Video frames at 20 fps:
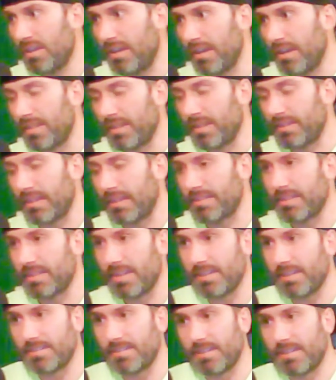and I think that's
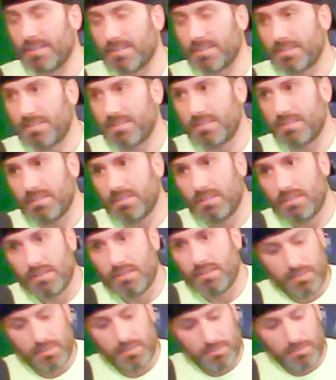easiest,
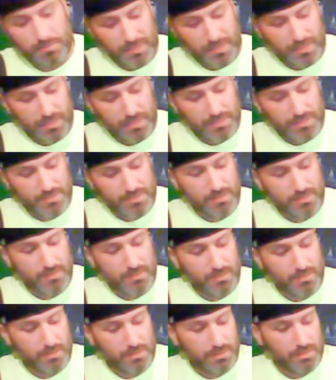because
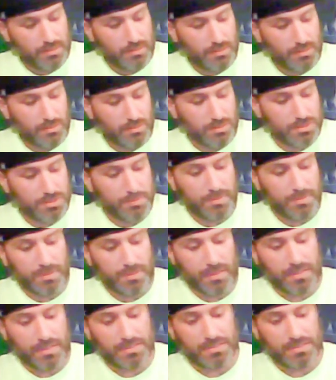
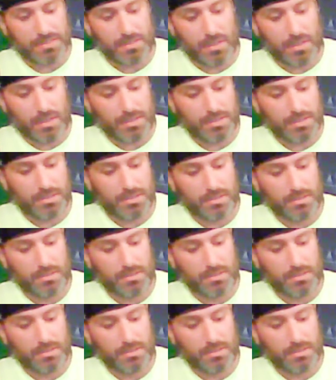ultimately it's not